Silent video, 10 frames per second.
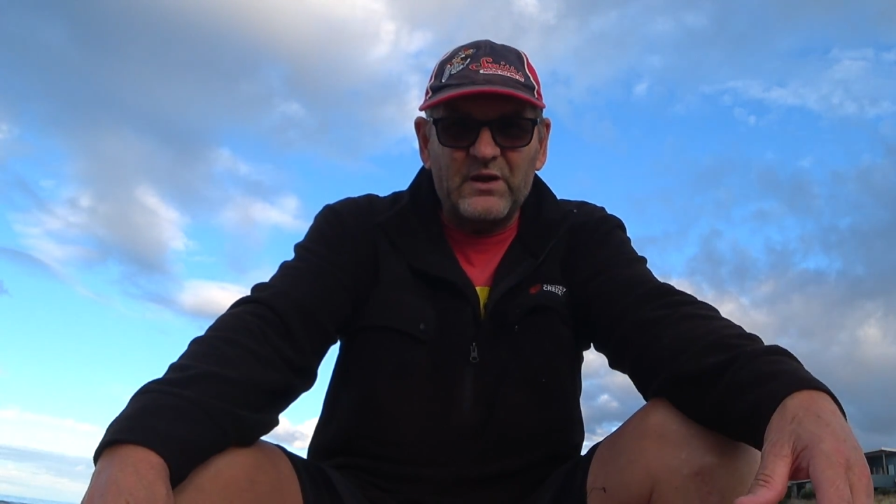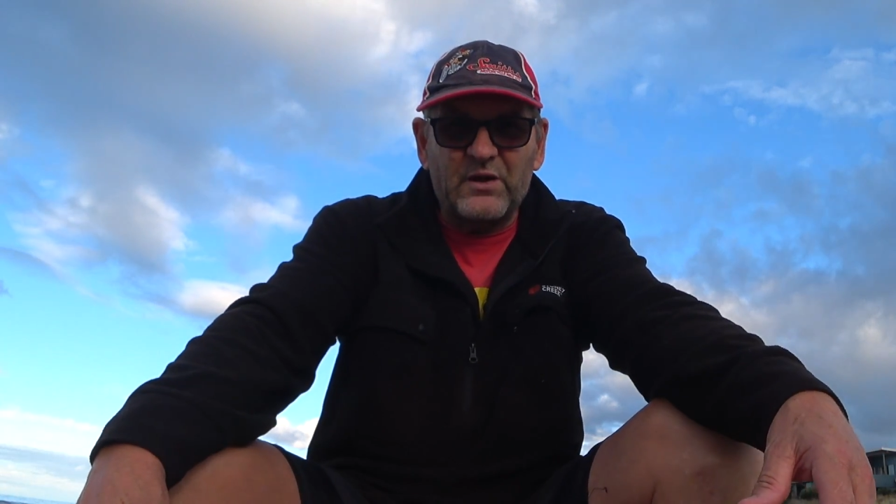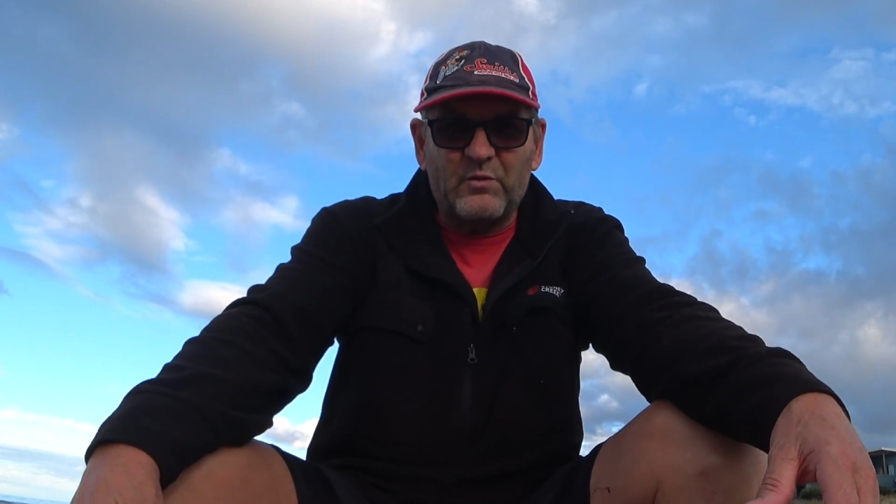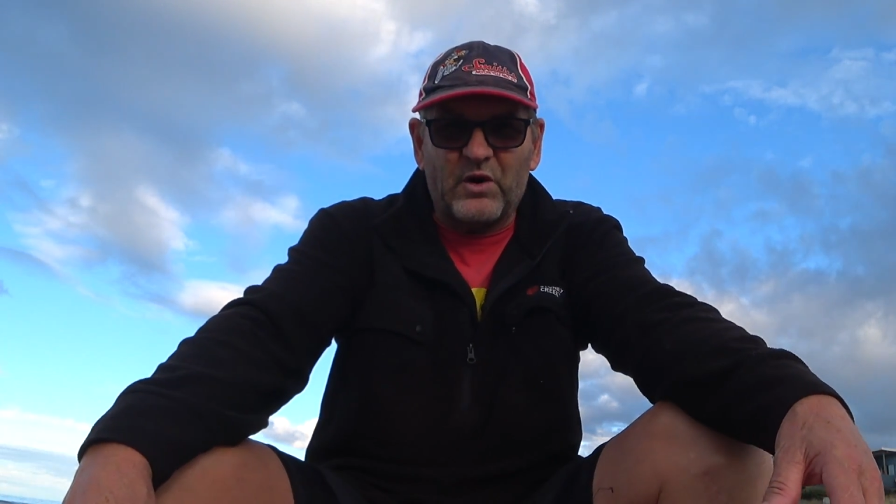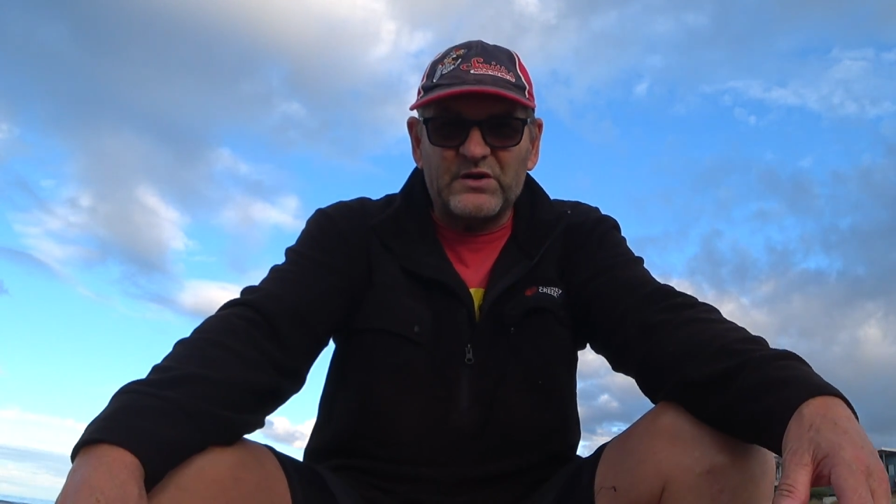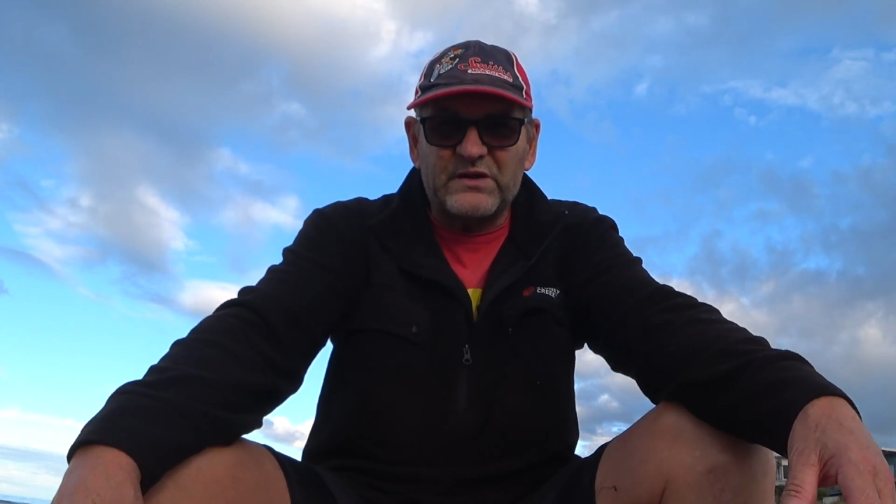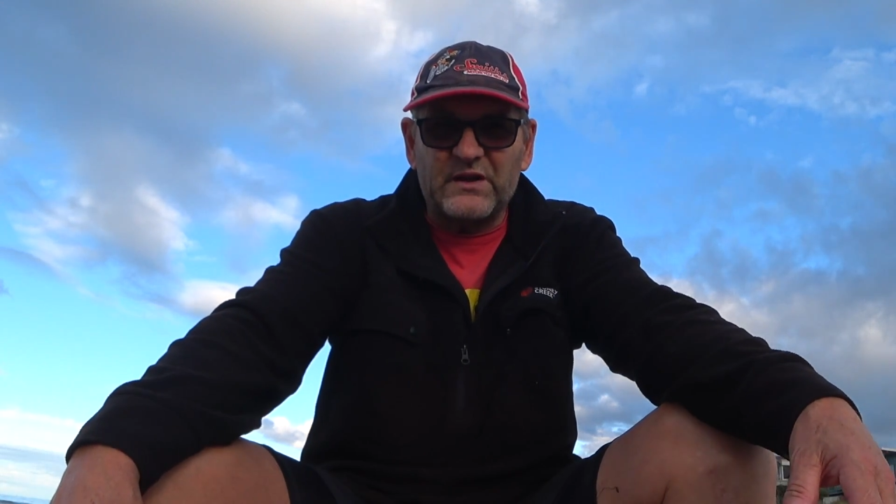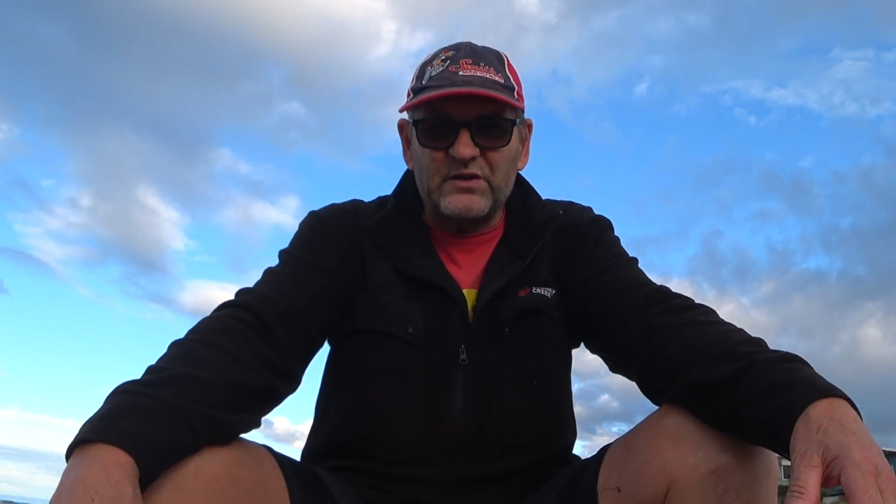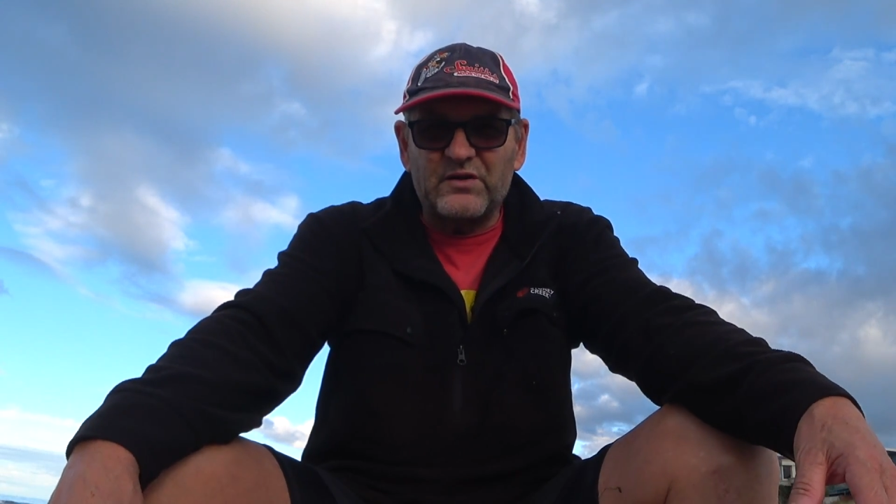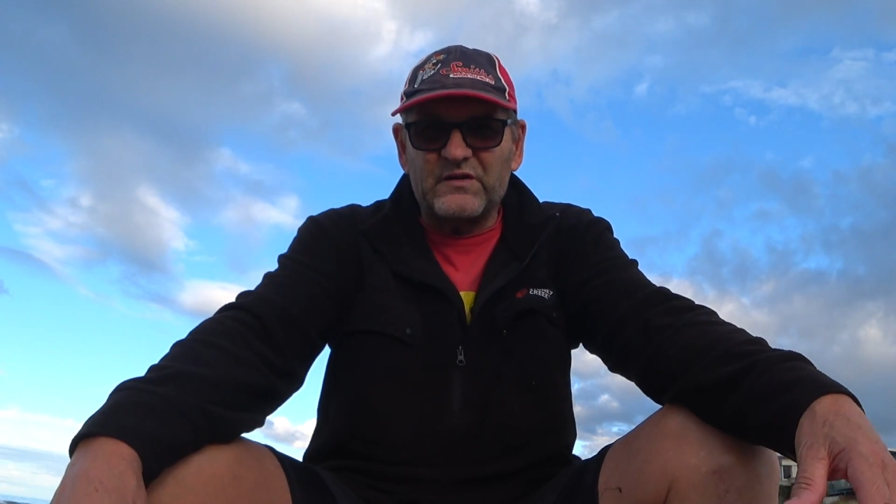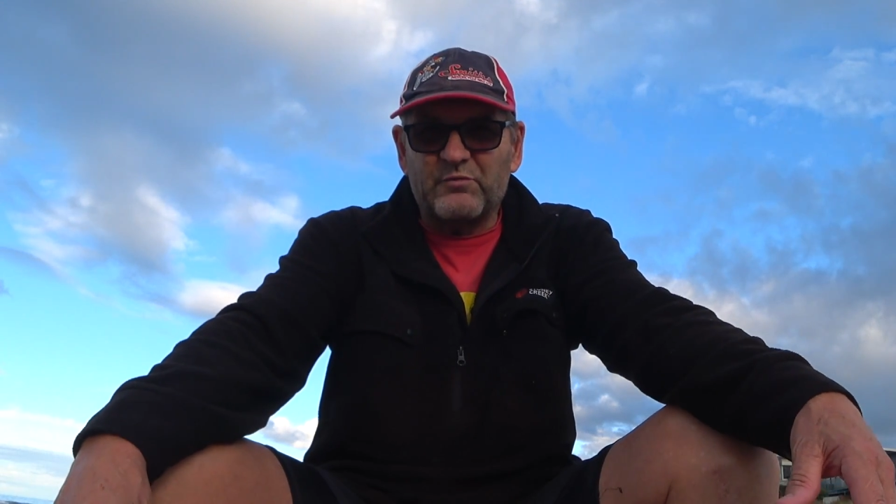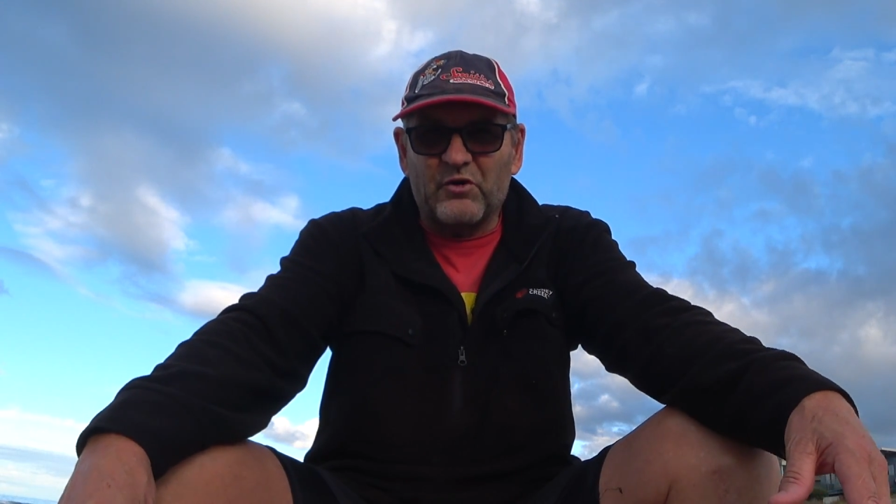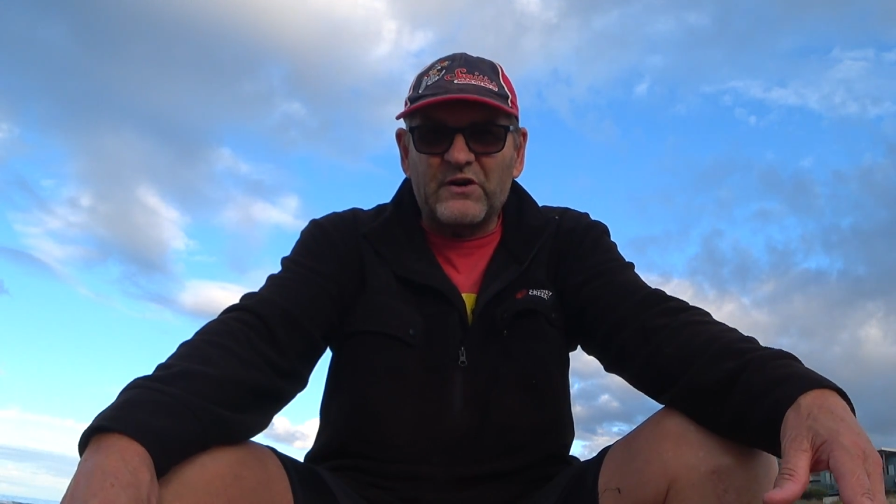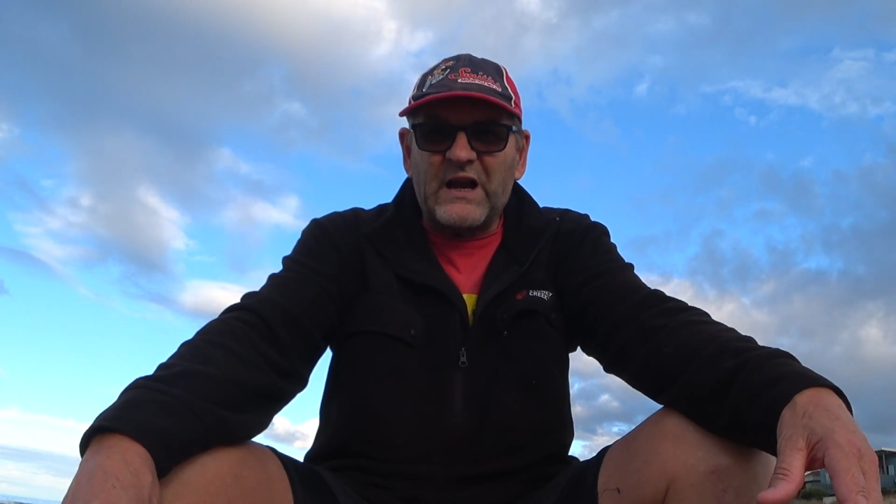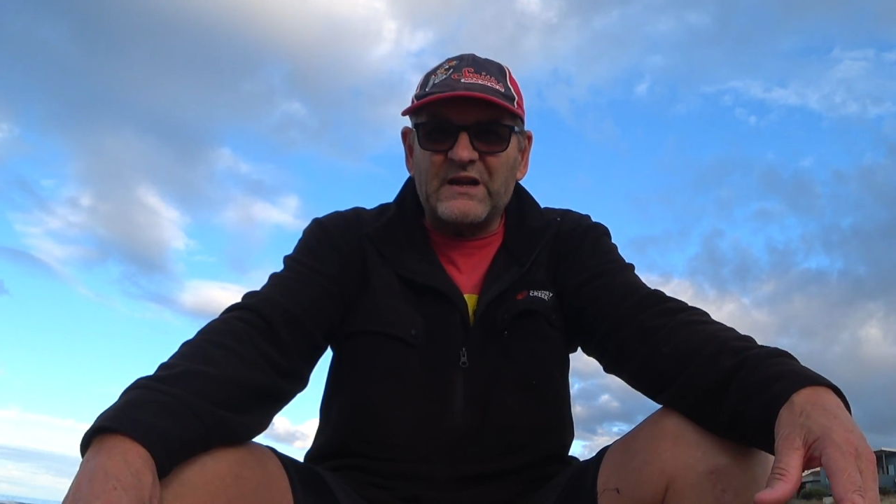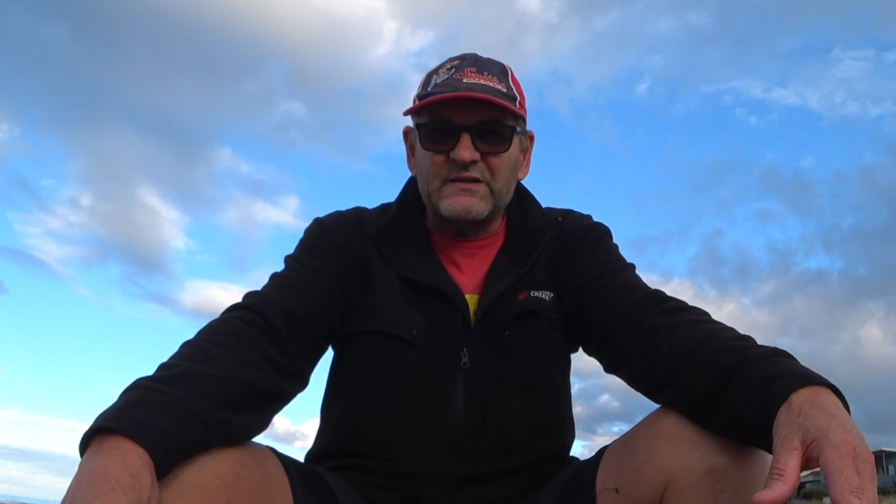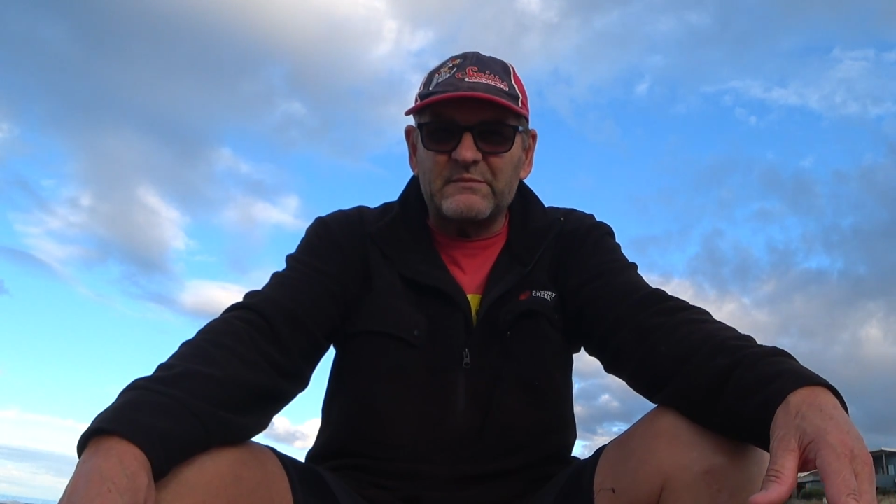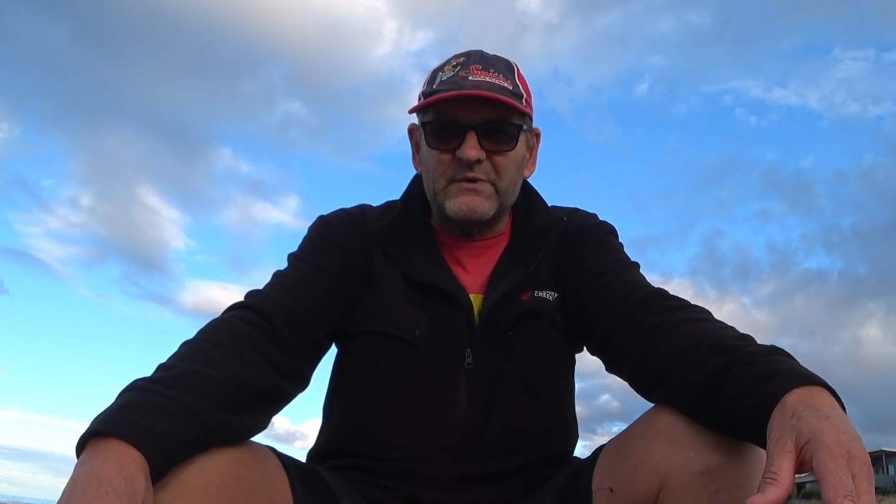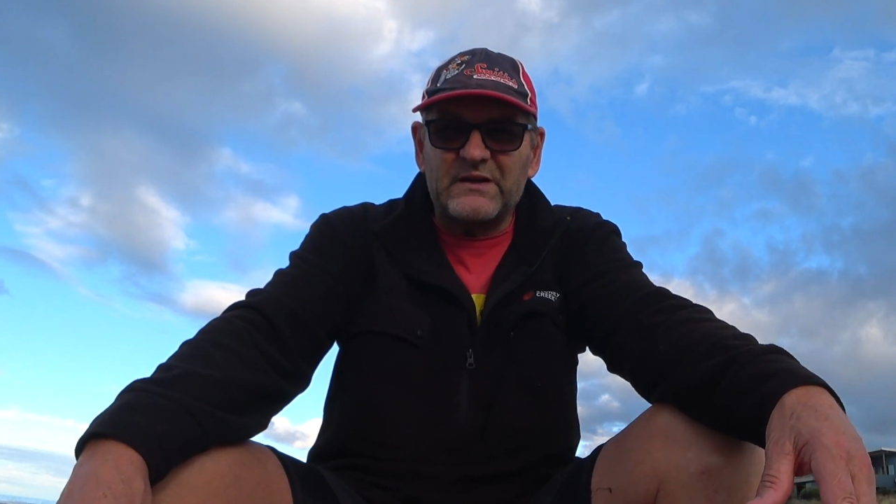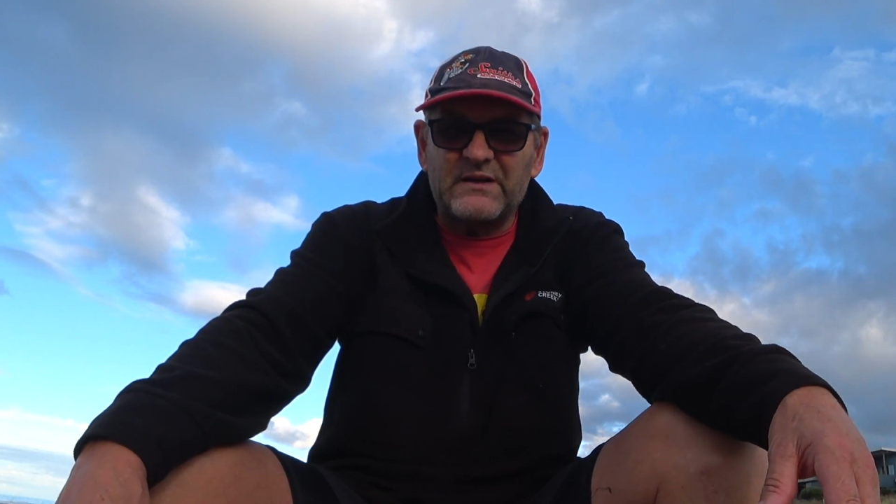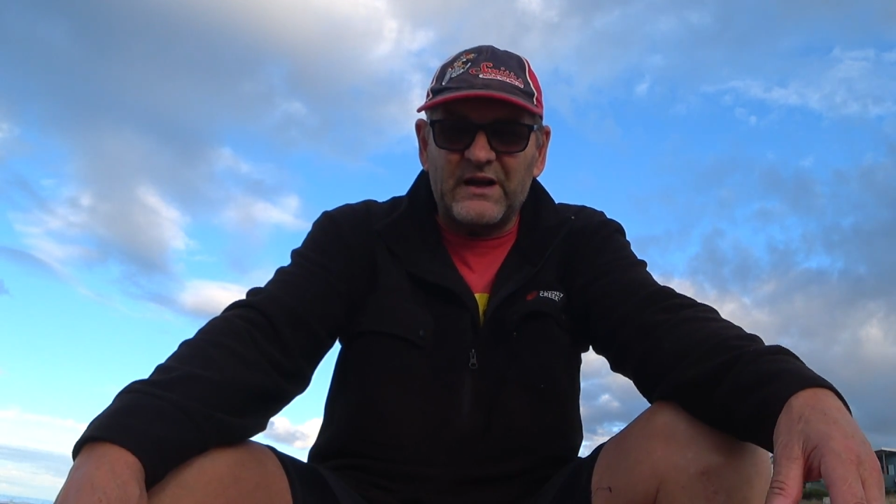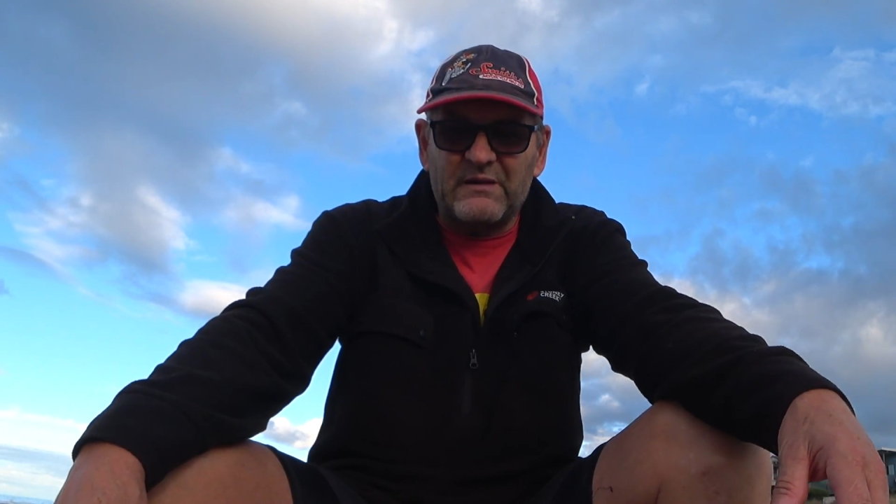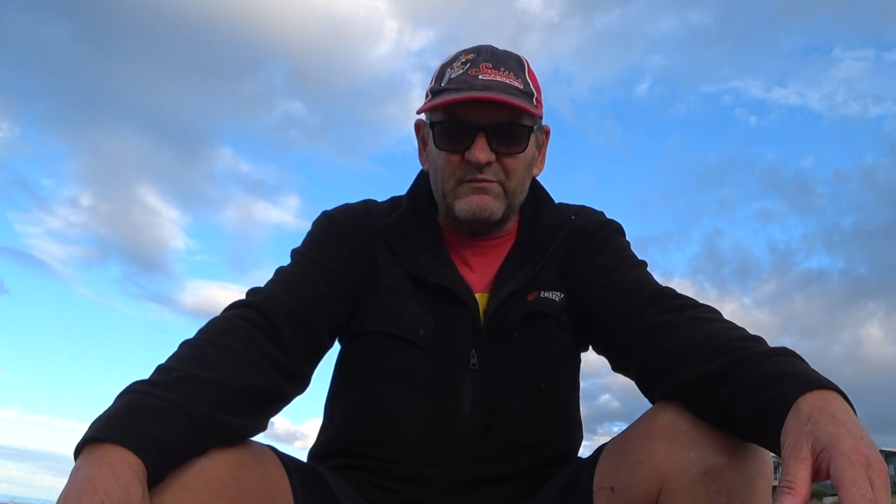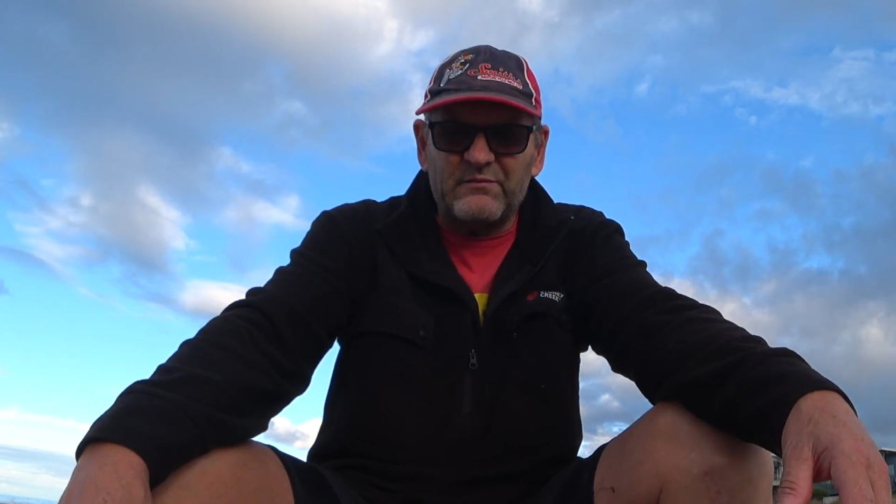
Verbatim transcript: who watched the news broadcast at, mid, at